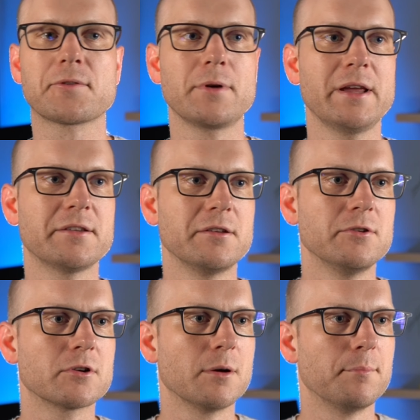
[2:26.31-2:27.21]
create a
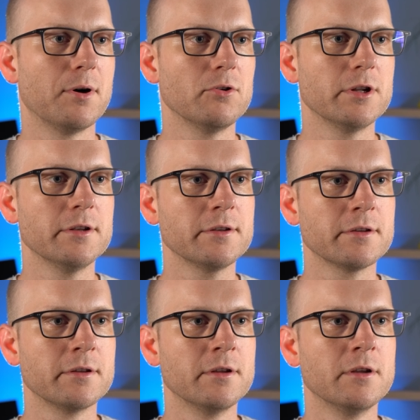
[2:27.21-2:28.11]
new component
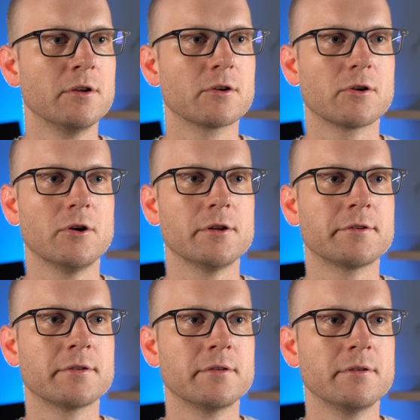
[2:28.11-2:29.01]
called
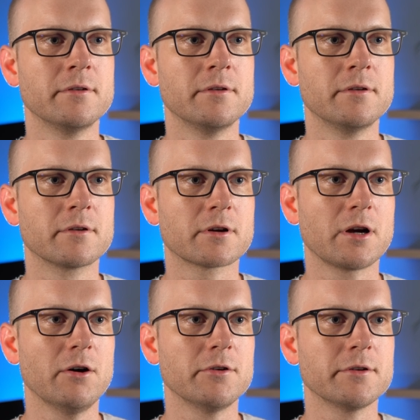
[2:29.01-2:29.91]

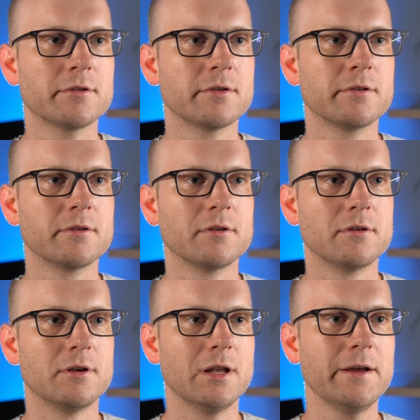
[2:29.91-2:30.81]
count
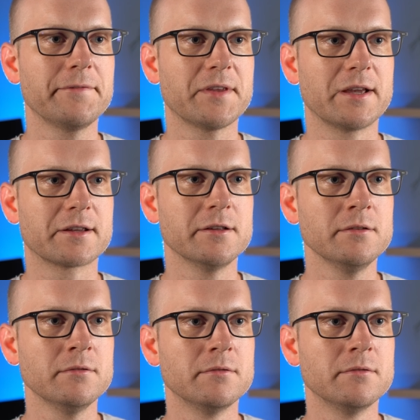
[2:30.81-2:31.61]
lifecycle.